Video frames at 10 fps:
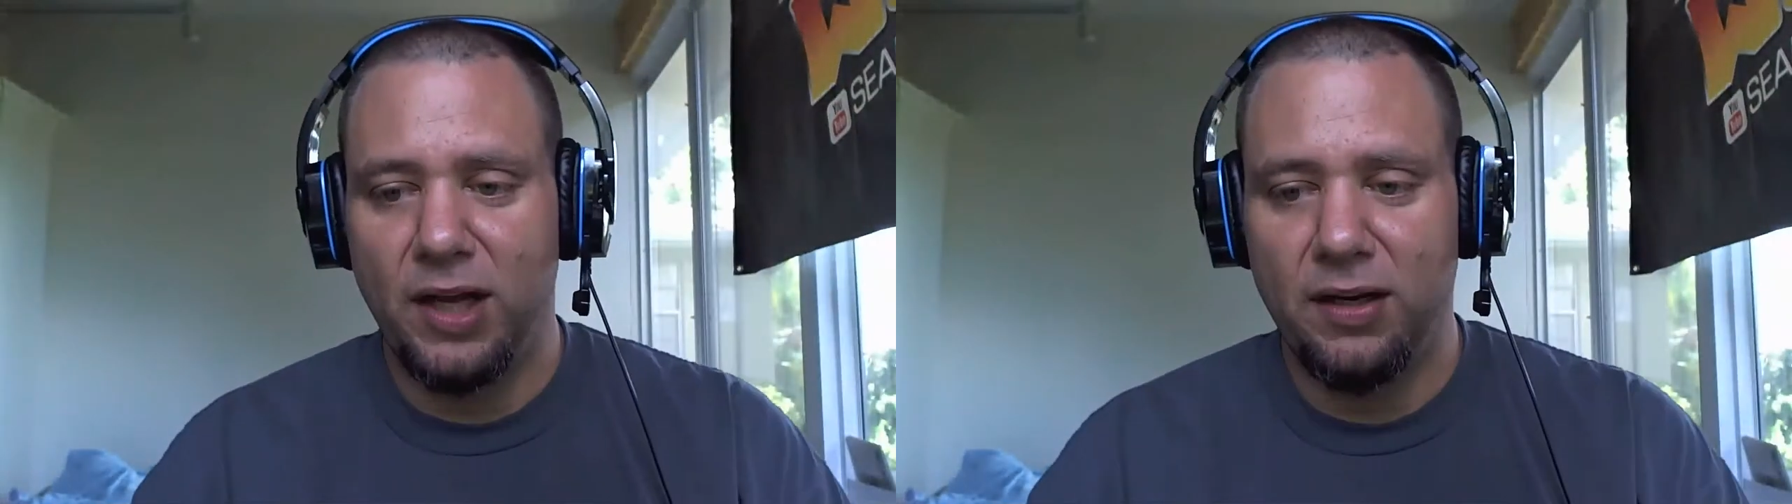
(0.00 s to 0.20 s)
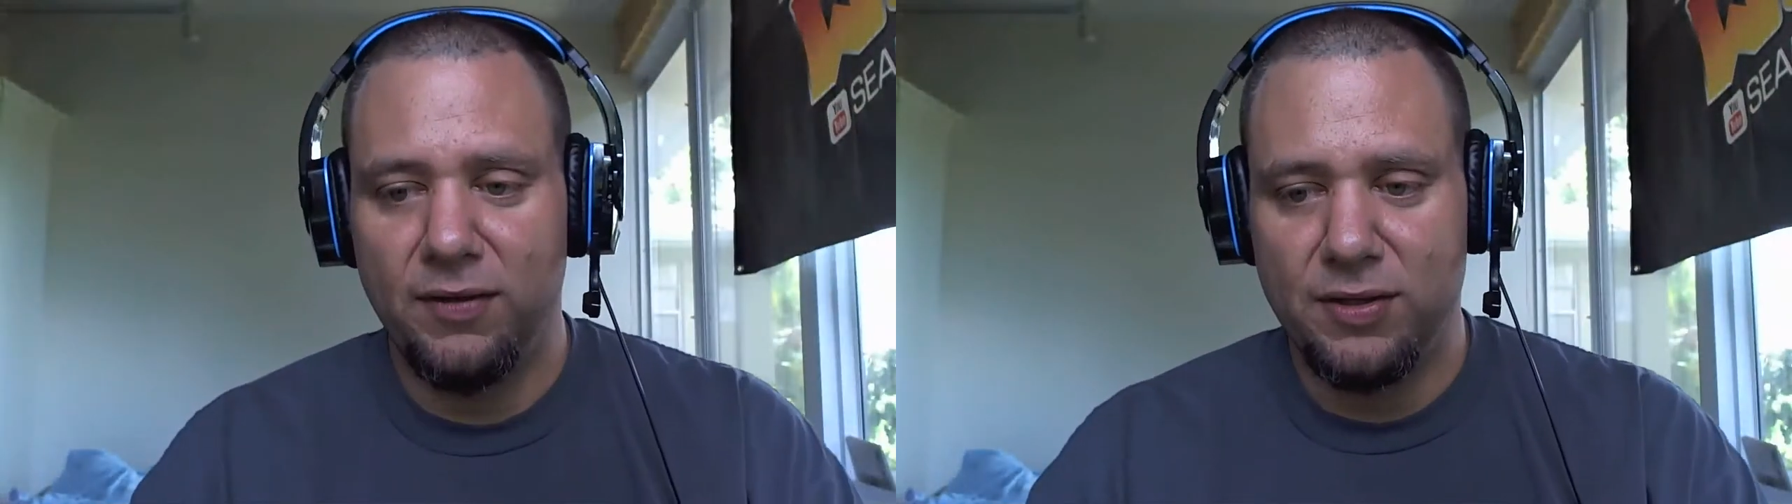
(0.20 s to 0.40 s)

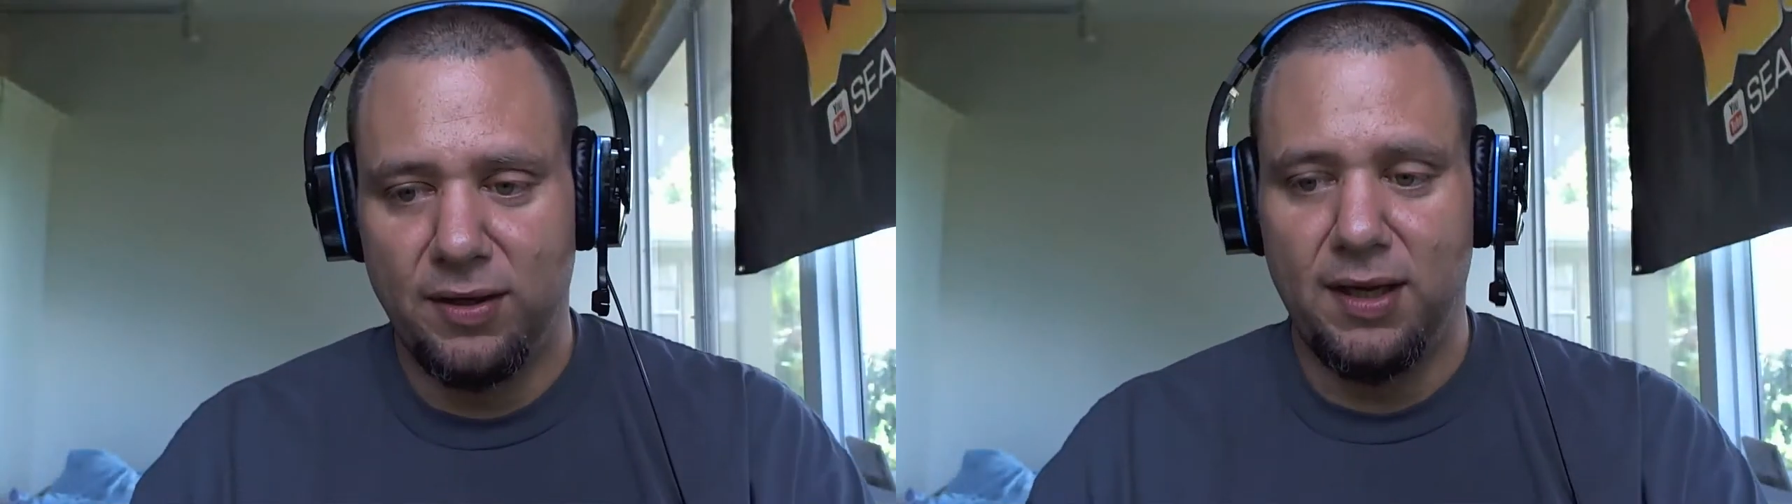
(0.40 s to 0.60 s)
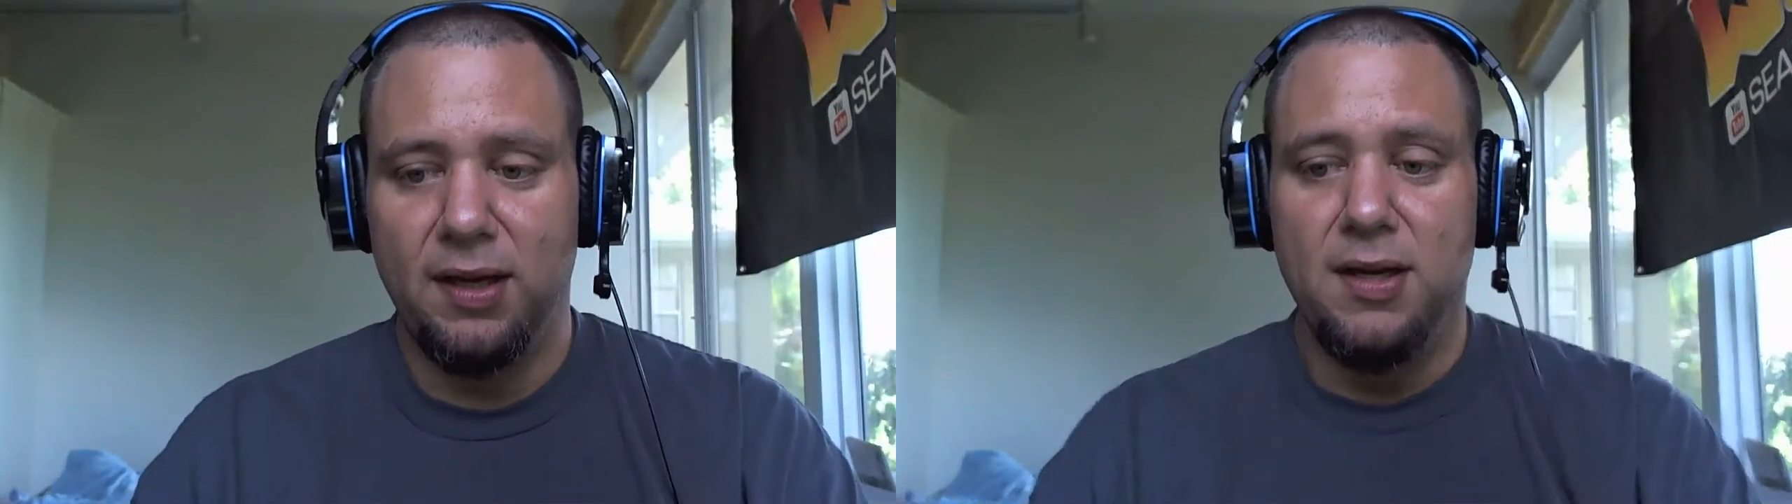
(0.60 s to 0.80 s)

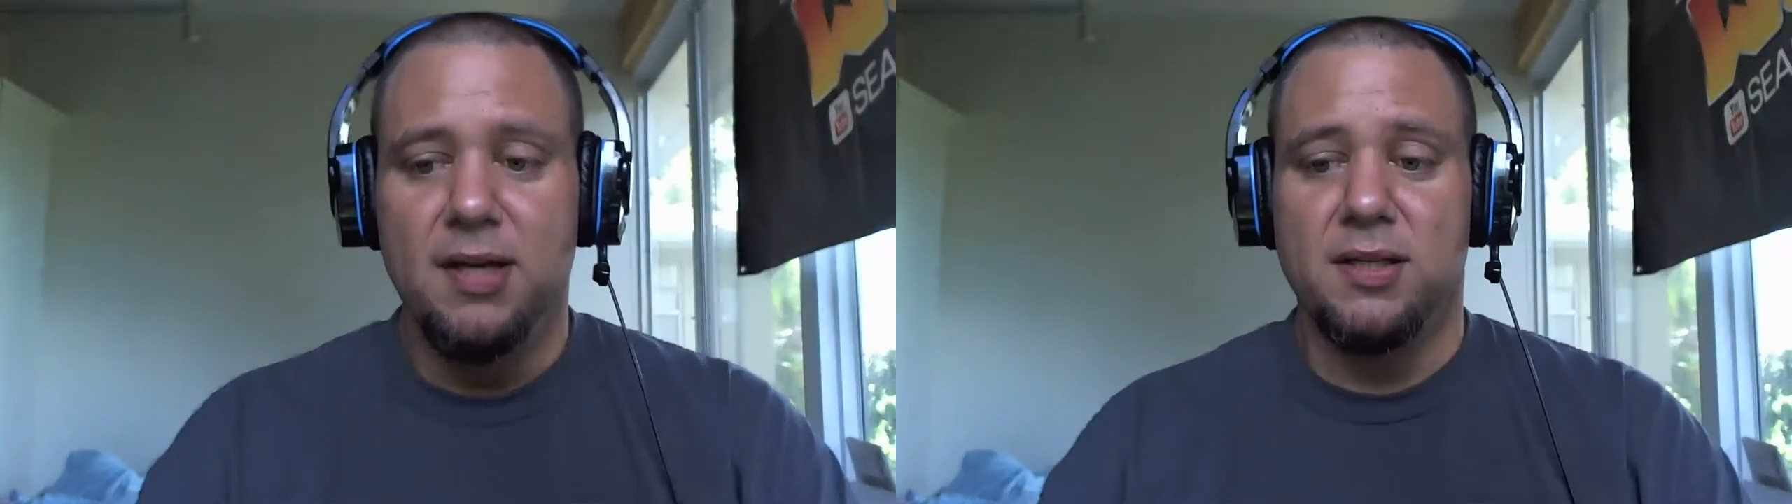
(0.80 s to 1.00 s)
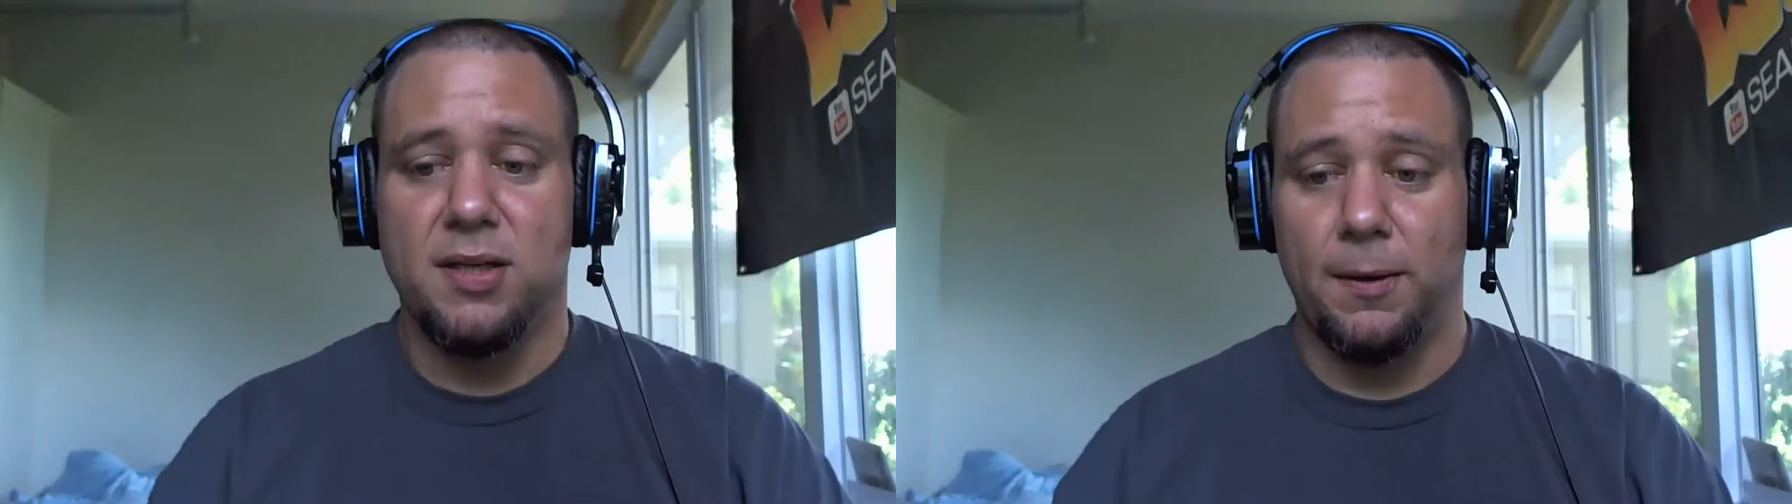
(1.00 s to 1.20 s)
individually.
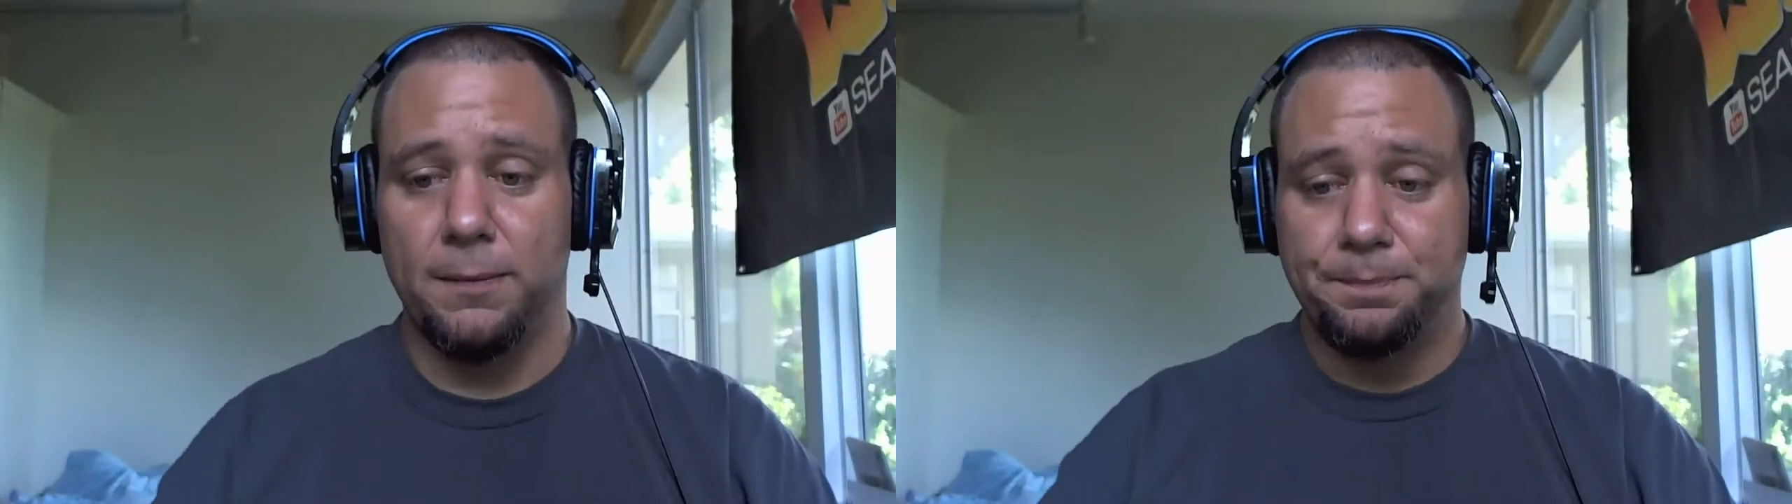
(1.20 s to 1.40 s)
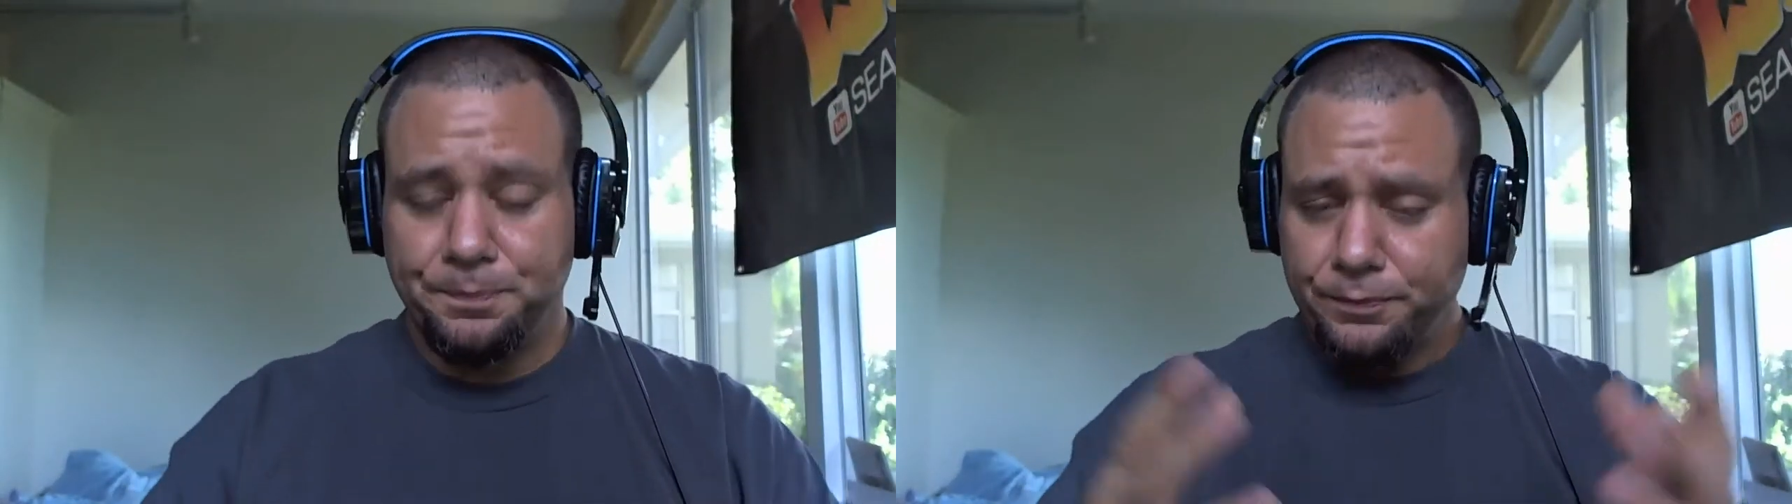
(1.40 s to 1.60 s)

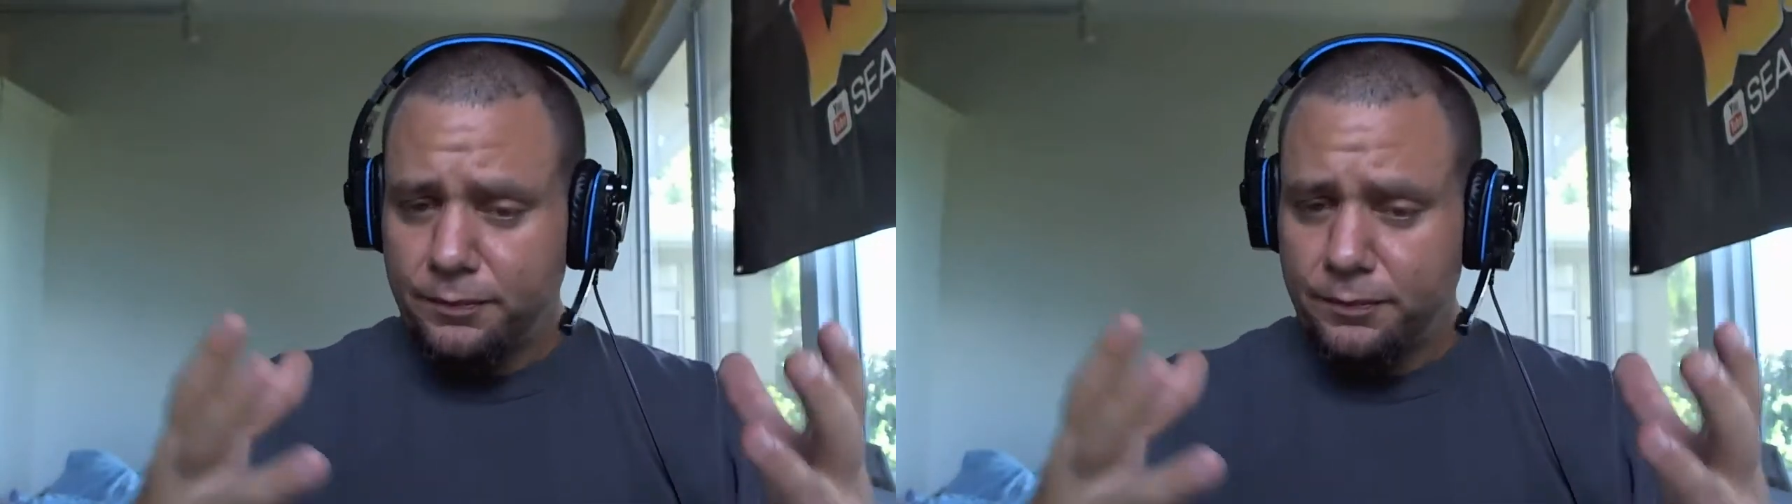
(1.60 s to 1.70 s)
So